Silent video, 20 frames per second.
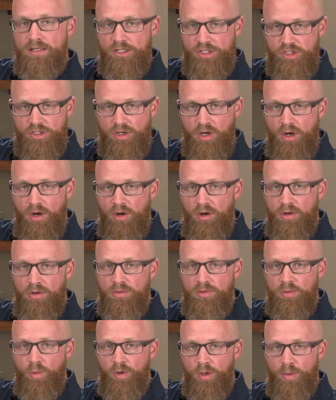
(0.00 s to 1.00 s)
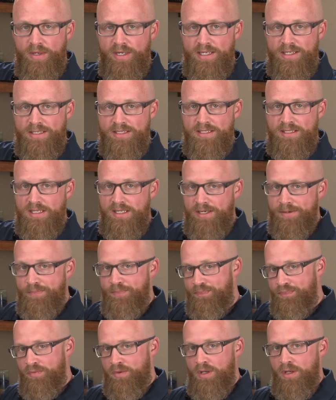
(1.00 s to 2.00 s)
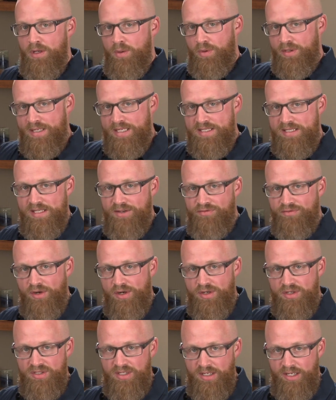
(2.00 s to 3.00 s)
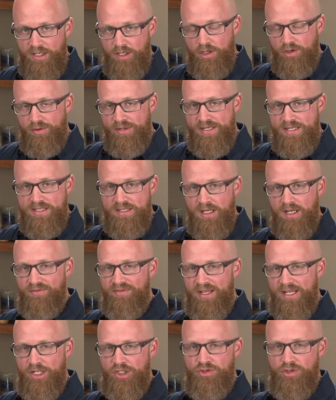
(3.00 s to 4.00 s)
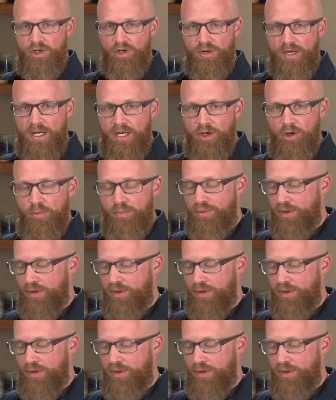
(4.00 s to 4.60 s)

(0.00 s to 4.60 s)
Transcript: the skull, what are we going to see? We're going to see first an increase of intracranial